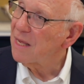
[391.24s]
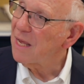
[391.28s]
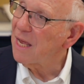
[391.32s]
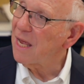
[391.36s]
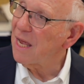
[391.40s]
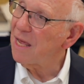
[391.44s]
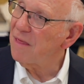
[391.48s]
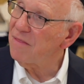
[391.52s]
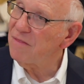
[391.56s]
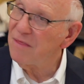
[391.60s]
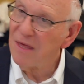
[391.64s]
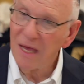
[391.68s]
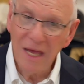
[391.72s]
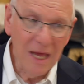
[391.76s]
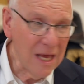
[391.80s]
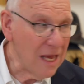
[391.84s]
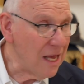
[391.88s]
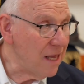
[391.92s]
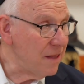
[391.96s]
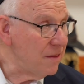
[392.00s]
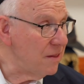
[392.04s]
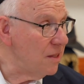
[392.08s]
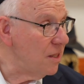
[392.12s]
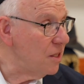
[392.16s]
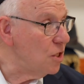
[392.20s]
And
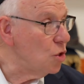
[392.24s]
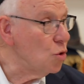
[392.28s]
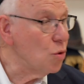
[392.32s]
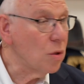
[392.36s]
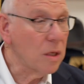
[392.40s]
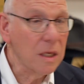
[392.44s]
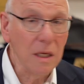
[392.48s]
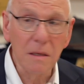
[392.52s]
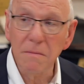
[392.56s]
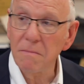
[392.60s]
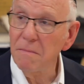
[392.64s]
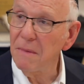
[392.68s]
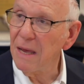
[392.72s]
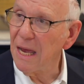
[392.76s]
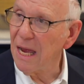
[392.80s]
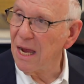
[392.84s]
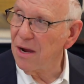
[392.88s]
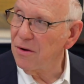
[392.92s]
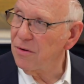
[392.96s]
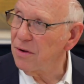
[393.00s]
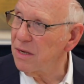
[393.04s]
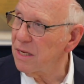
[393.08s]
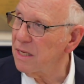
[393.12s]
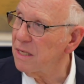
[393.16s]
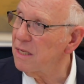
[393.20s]
then you can
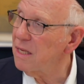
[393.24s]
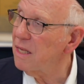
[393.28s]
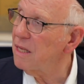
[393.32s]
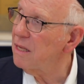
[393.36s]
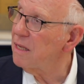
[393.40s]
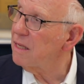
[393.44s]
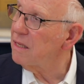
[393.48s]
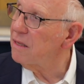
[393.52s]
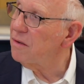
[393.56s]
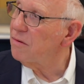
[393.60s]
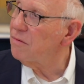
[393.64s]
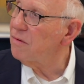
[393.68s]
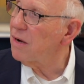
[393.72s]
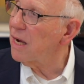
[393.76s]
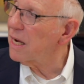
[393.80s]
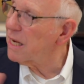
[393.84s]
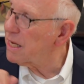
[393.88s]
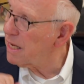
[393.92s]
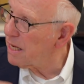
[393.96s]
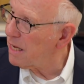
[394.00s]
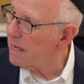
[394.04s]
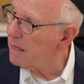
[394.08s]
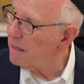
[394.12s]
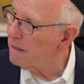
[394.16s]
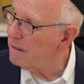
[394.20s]
marry
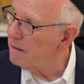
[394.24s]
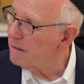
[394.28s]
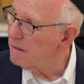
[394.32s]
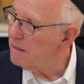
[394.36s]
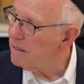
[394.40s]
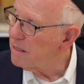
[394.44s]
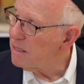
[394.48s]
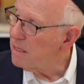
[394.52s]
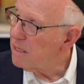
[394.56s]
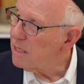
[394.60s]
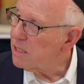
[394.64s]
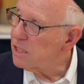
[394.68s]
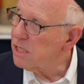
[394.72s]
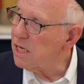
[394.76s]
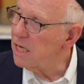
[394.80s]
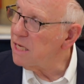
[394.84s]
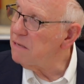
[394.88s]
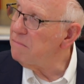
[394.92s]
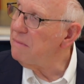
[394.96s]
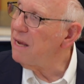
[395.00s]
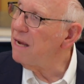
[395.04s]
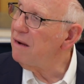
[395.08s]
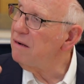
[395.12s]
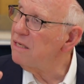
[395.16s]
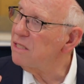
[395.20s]
Rachel. So he
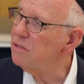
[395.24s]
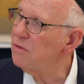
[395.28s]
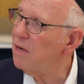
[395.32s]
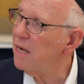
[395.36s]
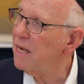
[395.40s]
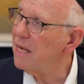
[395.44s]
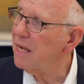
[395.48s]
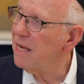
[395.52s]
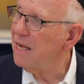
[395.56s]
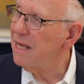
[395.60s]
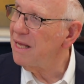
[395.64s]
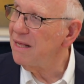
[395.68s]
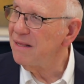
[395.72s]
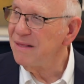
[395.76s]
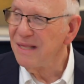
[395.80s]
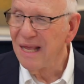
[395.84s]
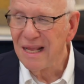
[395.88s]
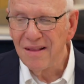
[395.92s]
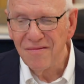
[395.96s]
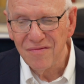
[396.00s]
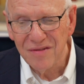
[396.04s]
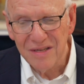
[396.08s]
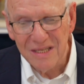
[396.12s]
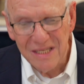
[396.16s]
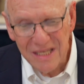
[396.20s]
marries Rachel
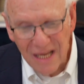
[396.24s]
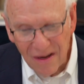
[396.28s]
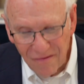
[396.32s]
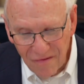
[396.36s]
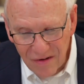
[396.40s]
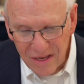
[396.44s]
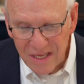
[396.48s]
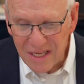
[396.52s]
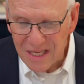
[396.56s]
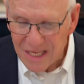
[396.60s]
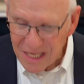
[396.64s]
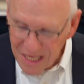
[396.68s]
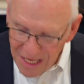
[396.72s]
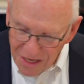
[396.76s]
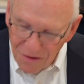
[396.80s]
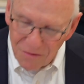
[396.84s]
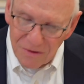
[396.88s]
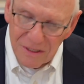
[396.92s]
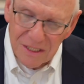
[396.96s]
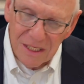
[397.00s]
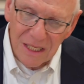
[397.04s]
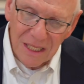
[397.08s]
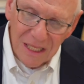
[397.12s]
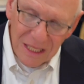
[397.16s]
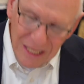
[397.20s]
not 7
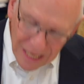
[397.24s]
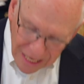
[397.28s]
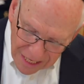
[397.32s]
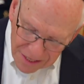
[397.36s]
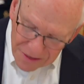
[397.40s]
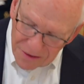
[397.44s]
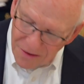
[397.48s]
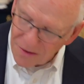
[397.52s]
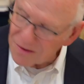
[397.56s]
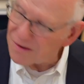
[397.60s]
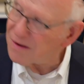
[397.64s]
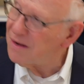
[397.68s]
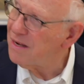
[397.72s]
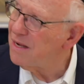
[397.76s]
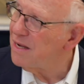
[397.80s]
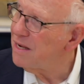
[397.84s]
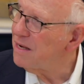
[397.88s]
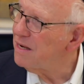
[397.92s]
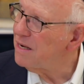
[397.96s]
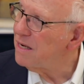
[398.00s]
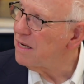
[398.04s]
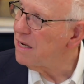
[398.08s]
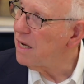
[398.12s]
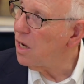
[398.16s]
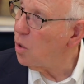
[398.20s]
years later,
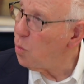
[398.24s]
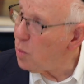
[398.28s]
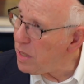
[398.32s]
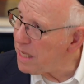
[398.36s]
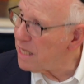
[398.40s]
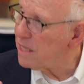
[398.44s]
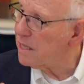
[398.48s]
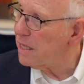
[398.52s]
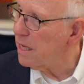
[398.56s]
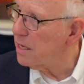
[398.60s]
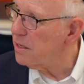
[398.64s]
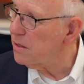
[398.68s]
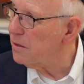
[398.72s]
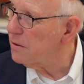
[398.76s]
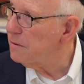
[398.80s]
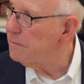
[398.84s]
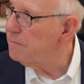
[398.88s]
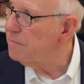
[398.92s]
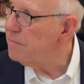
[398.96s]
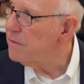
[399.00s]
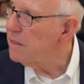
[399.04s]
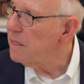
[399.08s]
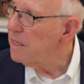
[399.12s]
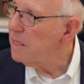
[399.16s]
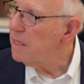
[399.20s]
a week later.
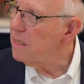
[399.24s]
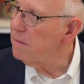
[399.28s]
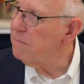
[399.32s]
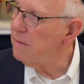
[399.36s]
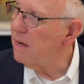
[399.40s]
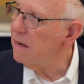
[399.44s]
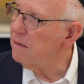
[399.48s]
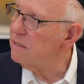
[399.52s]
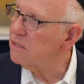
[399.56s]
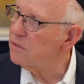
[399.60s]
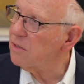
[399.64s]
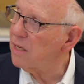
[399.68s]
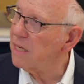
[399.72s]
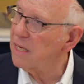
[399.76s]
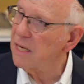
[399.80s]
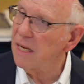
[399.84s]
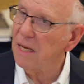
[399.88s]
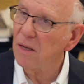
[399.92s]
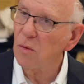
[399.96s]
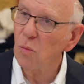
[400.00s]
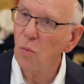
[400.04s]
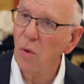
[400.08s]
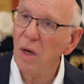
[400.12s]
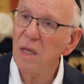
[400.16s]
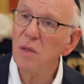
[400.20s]
He marries
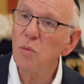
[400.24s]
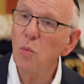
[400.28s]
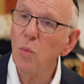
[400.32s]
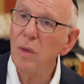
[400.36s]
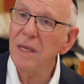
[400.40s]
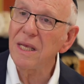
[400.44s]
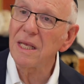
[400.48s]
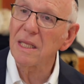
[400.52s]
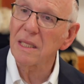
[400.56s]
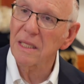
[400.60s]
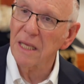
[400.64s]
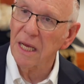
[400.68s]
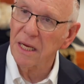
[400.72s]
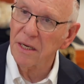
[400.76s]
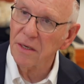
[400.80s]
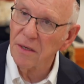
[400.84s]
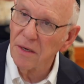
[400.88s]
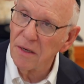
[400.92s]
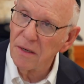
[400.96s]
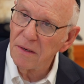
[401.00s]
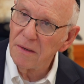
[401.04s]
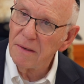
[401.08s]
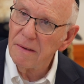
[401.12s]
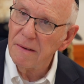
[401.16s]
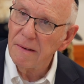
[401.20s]
Rachel 1 week
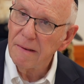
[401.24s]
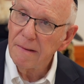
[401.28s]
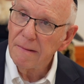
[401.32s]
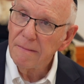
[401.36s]
later